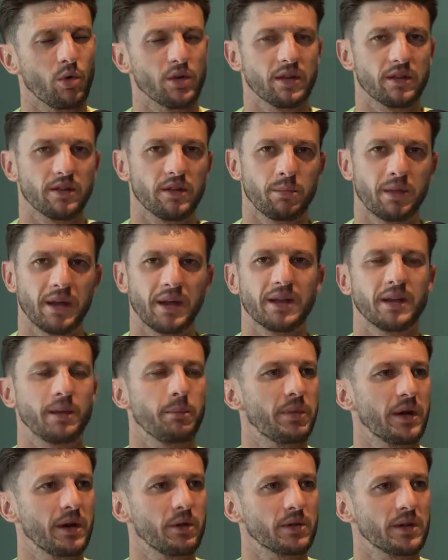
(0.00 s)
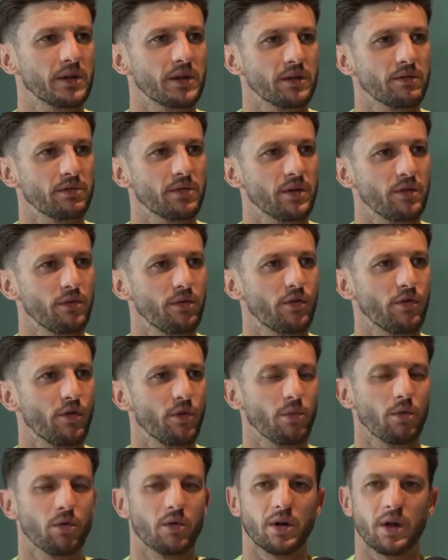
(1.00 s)
wanted to be in the building of a
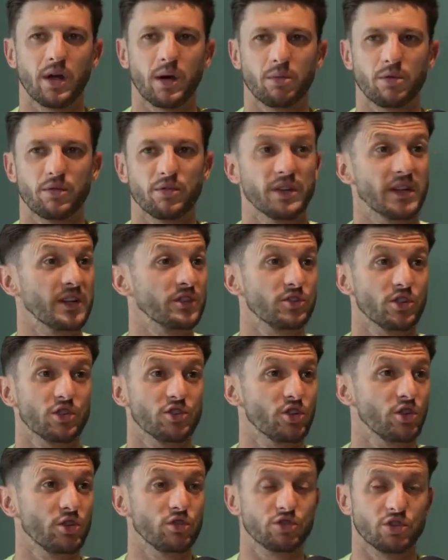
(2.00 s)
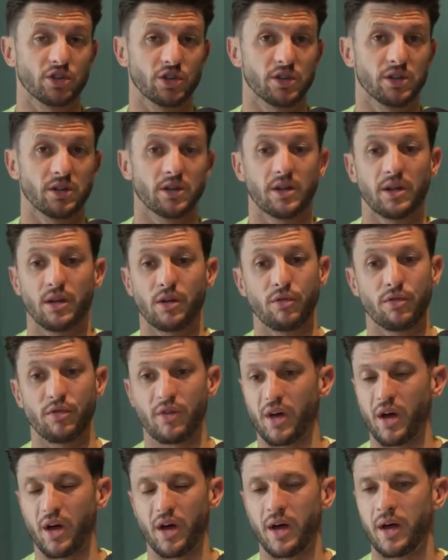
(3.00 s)
football club, of an institution, of
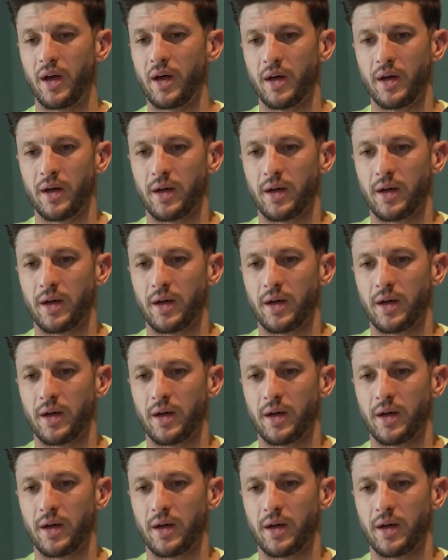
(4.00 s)
a